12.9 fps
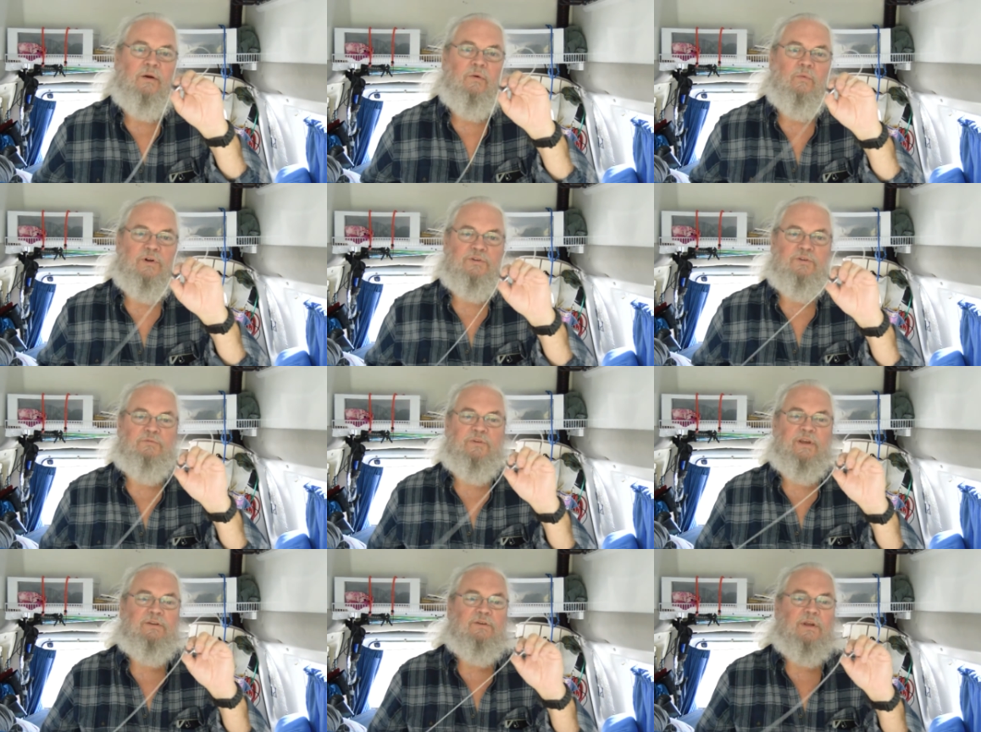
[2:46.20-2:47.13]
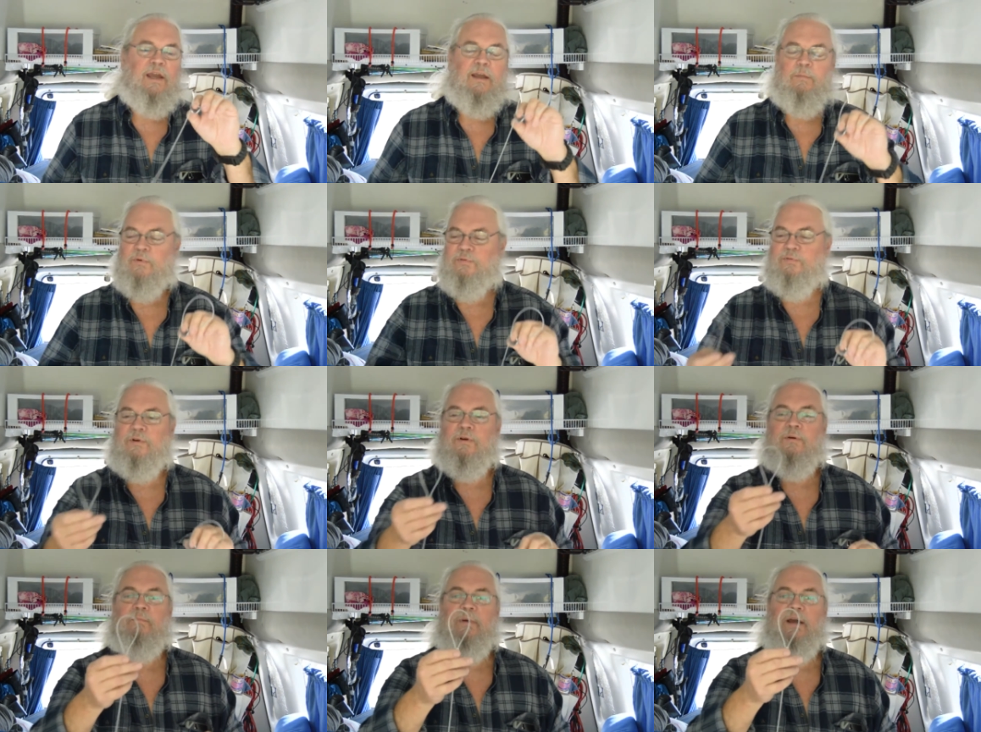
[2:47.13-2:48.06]
Once you feed your cable
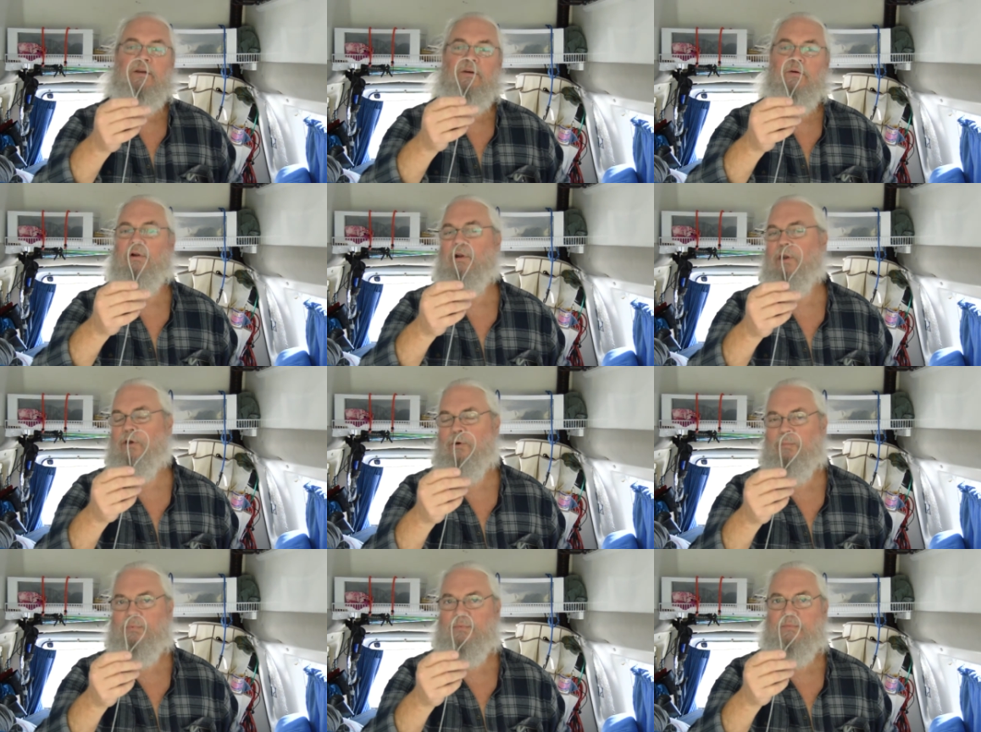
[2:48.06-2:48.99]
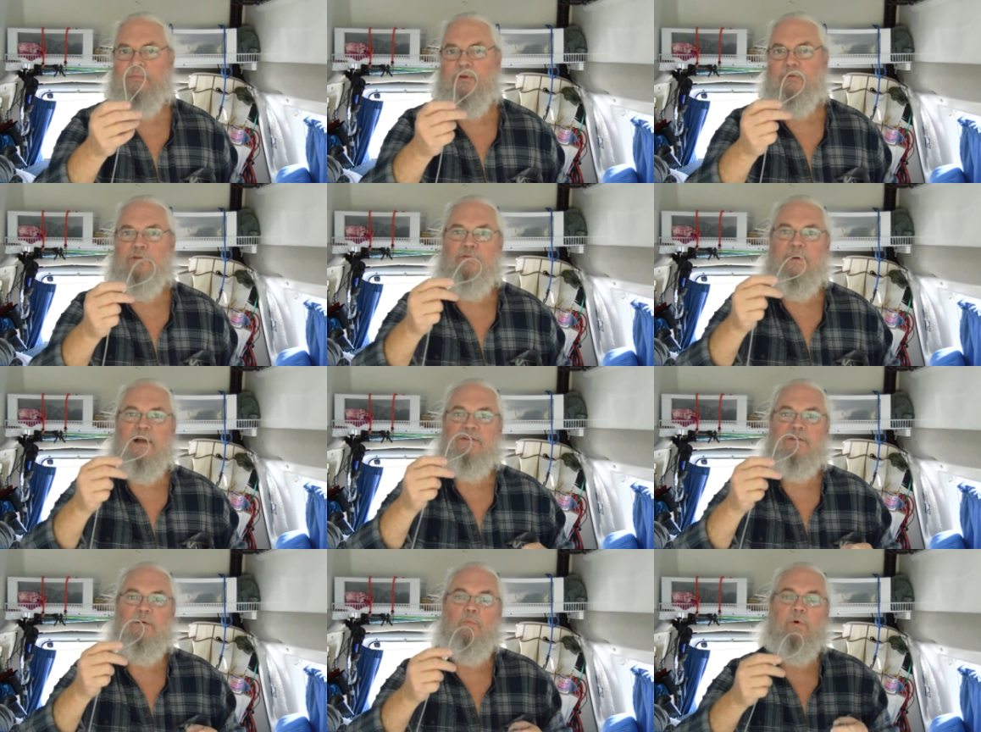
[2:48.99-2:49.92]
through, make you a loop so that you've got
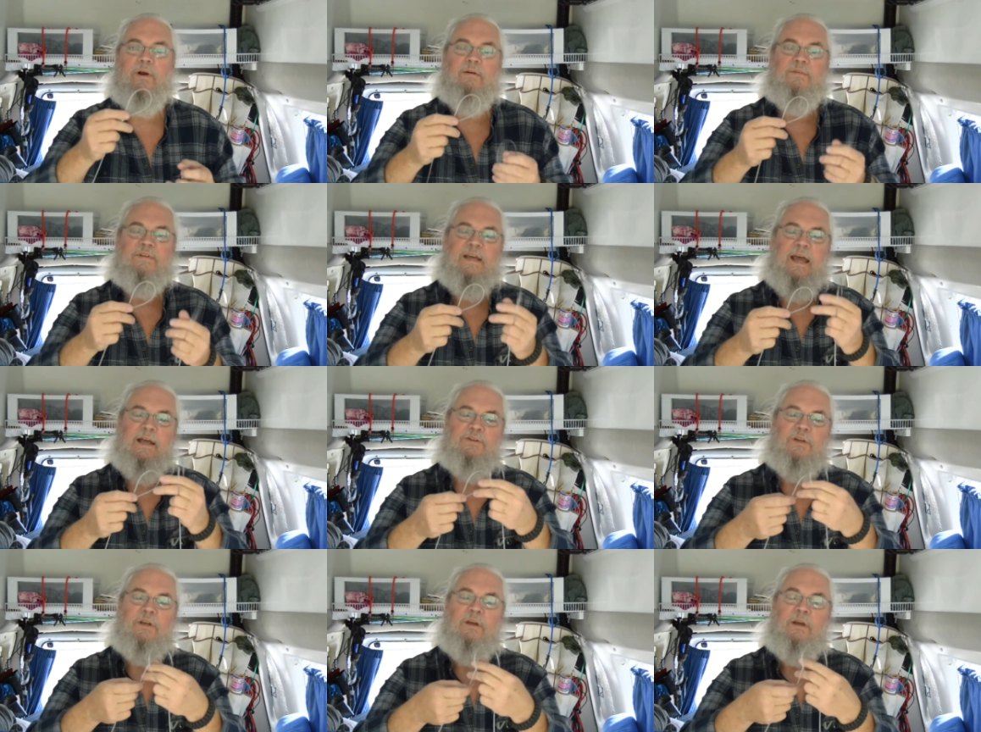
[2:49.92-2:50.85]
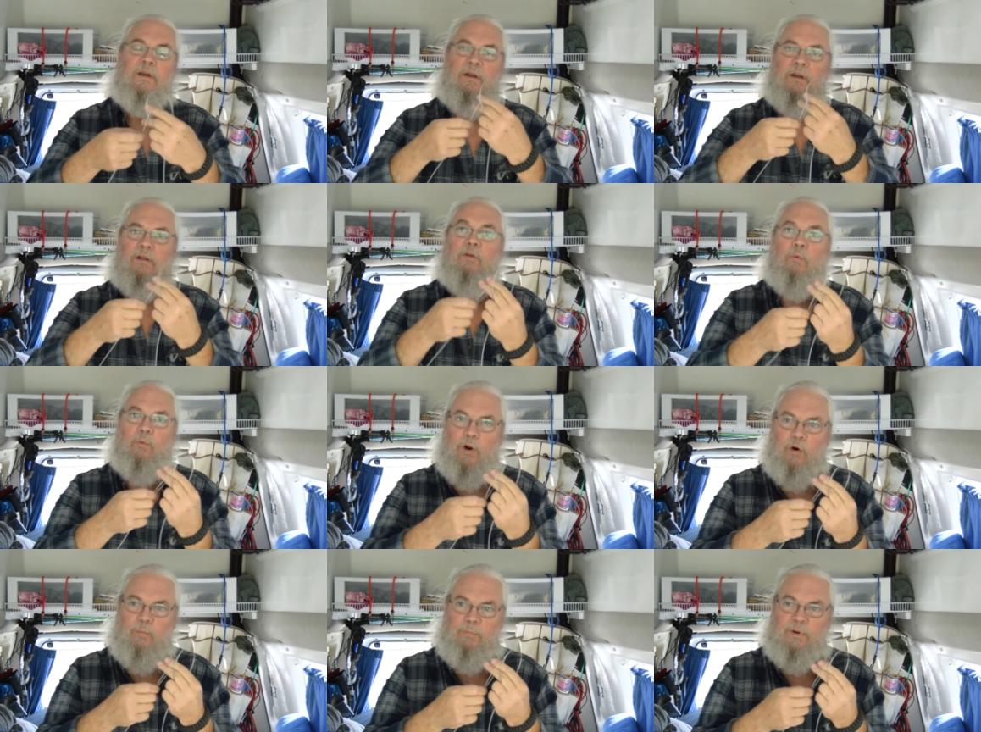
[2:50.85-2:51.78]
some way of attaching the
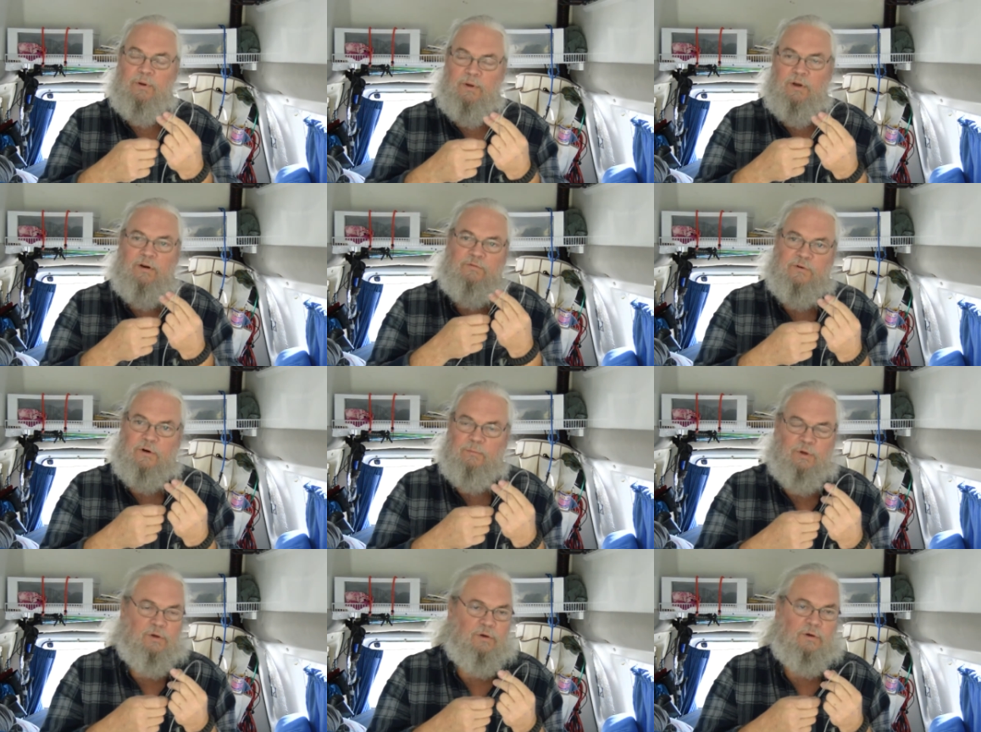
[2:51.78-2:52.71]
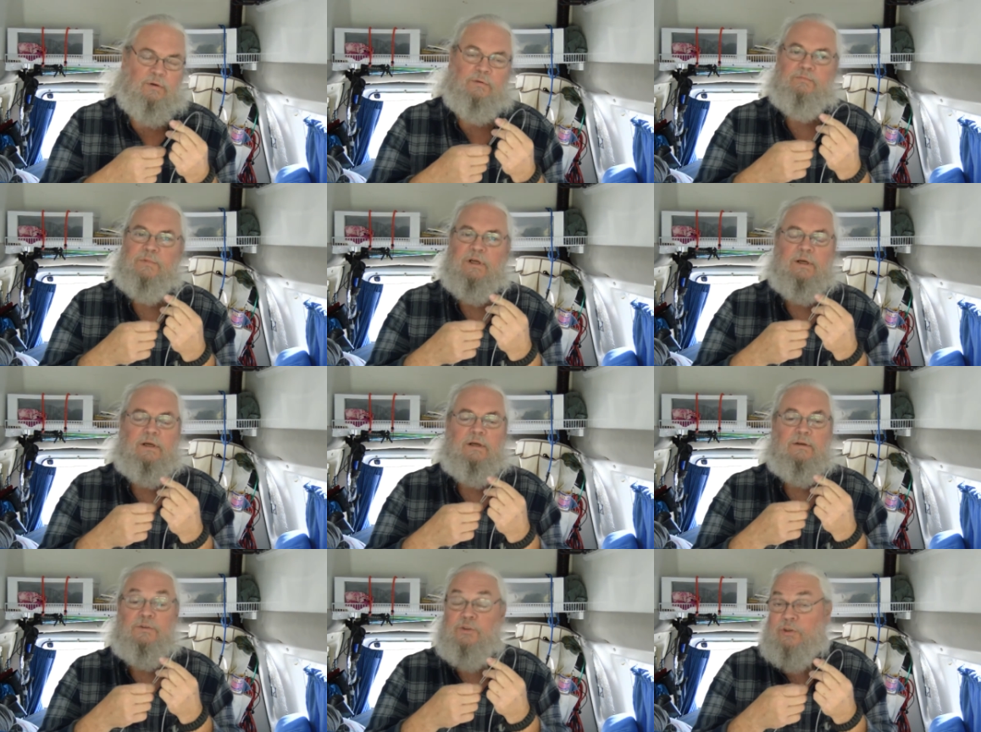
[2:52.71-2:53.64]
rope from your
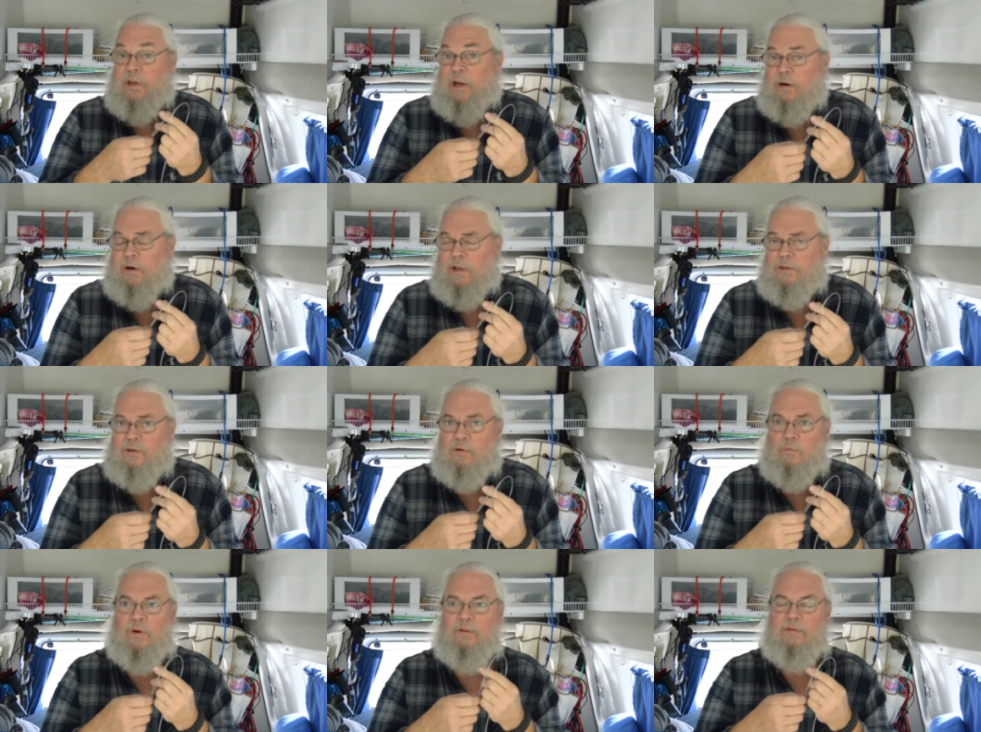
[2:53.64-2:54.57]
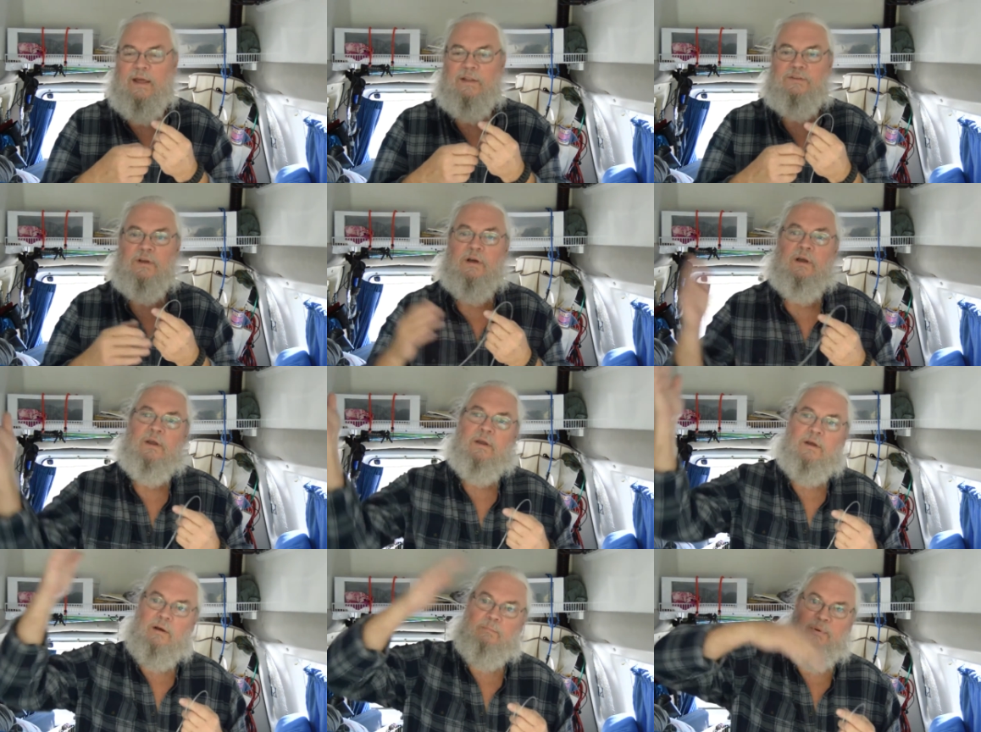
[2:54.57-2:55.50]
snare engine, whether that's a
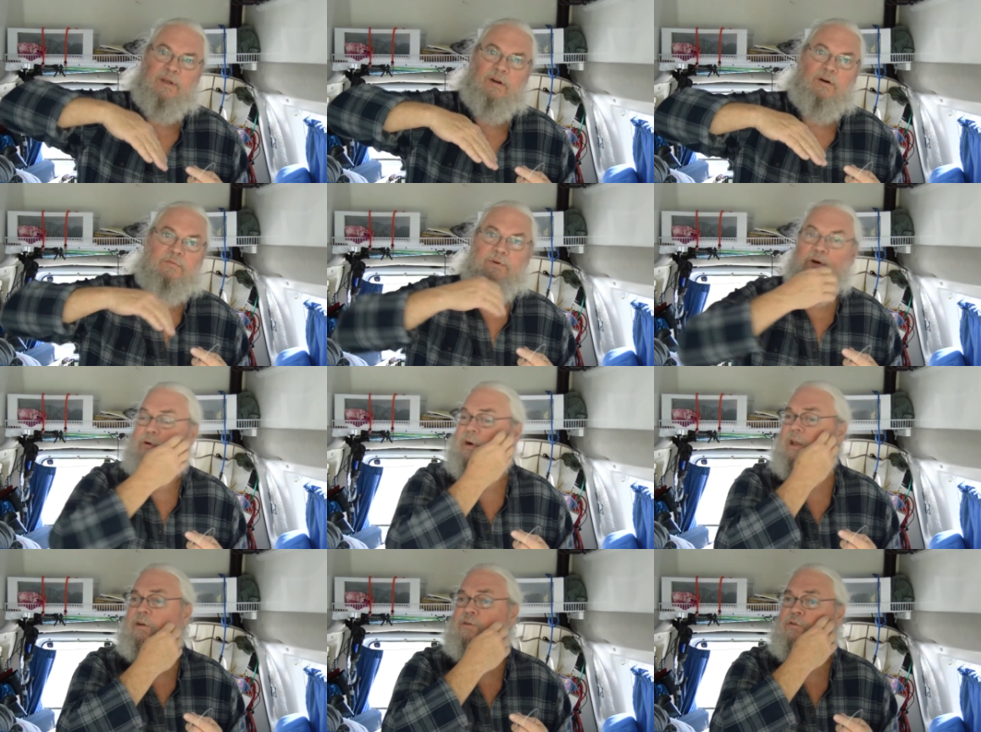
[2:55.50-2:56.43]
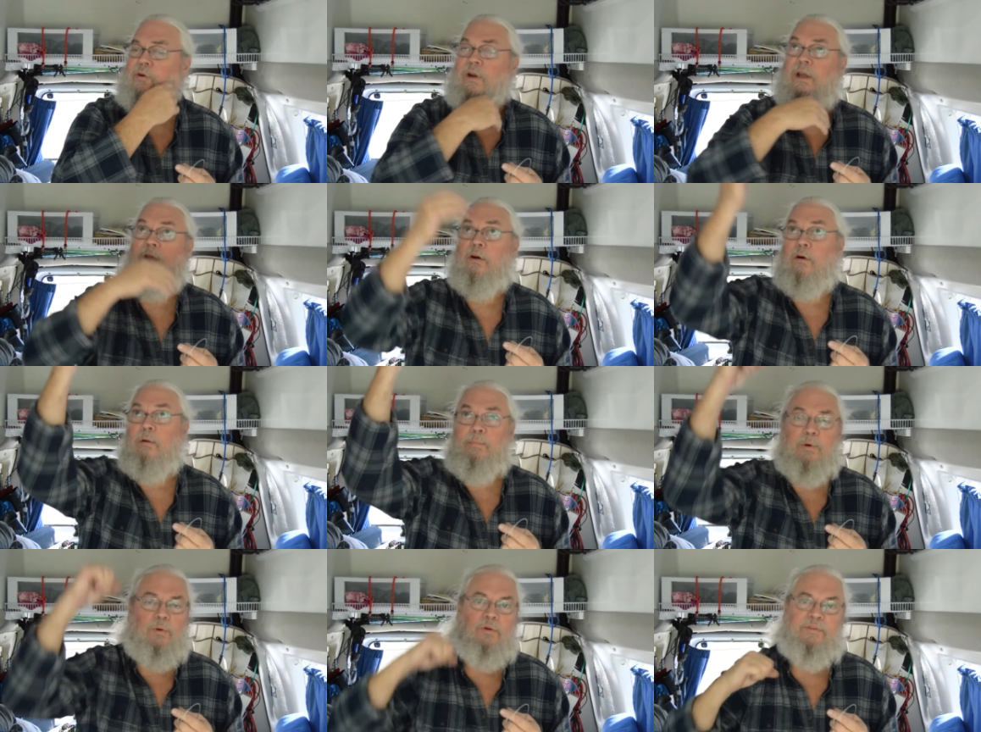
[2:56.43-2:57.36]
bent over green tree or a
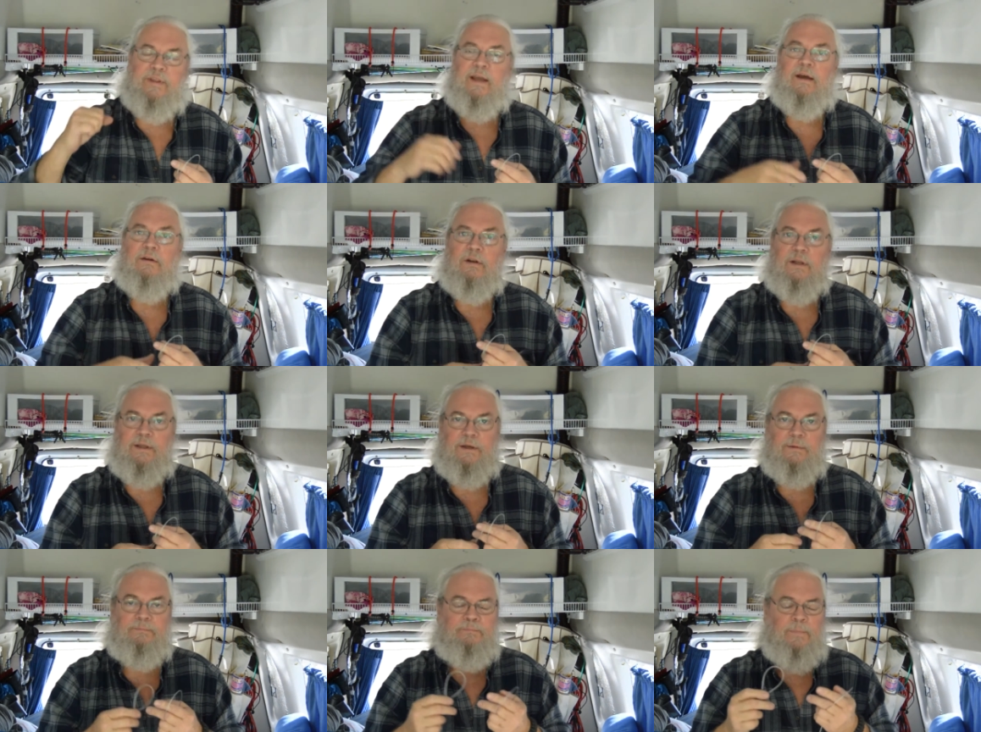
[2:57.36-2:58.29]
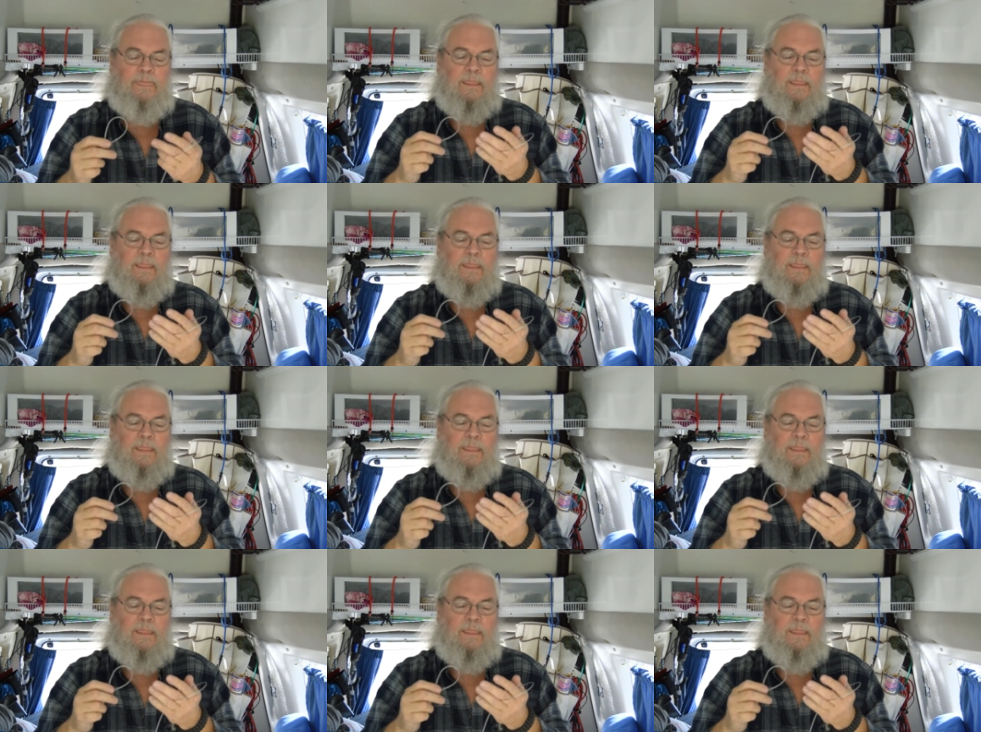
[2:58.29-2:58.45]
pulled down limb.